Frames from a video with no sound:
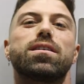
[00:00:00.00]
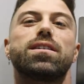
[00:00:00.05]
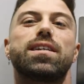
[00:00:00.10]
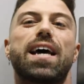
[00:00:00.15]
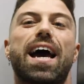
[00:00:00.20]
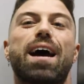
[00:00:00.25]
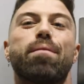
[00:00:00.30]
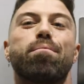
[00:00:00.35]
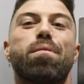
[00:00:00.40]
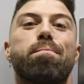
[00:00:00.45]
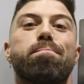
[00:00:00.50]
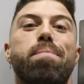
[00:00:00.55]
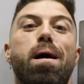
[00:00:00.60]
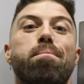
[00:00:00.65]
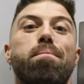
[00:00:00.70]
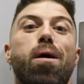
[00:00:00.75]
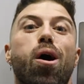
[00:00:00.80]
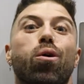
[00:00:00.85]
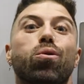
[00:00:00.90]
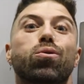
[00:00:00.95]
tan my
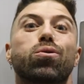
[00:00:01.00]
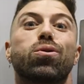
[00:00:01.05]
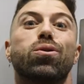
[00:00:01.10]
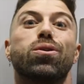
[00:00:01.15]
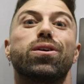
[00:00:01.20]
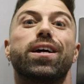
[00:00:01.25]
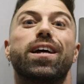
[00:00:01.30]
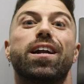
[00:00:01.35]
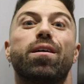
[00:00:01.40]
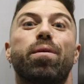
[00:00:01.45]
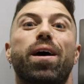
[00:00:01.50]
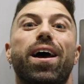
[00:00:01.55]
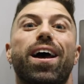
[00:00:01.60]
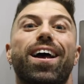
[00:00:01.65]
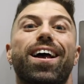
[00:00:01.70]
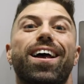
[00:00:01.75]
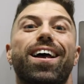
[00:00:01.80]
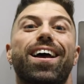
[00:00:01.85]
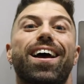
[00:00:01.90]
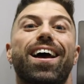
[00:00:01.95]
bum hole in a bit,
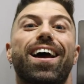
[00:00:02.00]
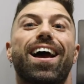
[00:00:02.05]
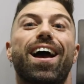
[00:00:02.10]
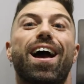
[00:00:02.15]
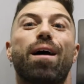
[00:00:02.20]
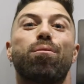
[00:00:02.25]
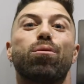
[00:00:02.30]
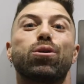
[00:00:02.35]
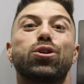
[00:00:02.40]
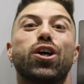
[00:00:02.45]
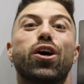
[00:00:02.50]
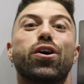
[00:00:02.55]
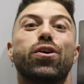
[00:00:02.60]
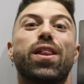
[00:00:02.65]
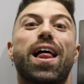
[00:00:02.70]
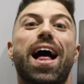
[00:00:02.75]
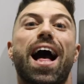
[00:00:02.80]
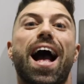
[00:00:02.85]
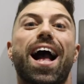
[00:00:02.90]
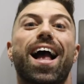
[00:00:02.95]
and we'll show
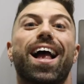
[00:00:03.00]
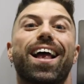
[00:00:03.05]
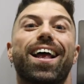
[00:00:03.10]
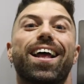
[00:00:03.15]
you that.